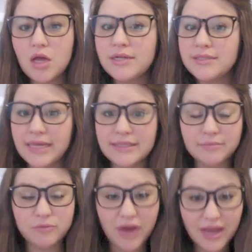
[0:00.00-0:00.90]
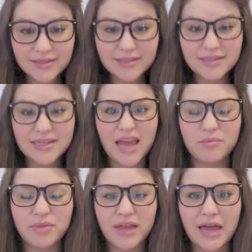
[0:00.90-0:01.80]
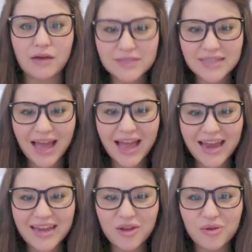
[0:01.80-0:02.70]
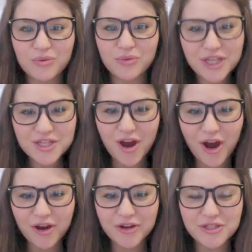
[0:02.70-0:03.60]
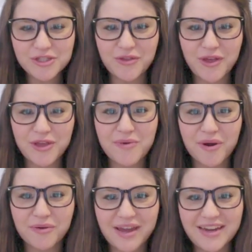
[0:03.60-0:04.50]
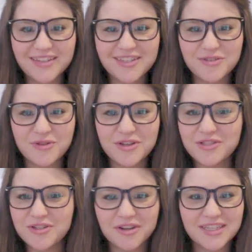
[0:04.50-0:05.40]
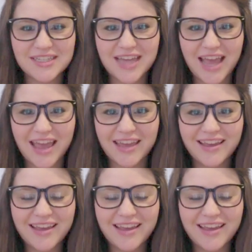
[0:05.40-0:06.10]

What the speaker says: take some rest and play outside, recharge so that you are ready to start the day.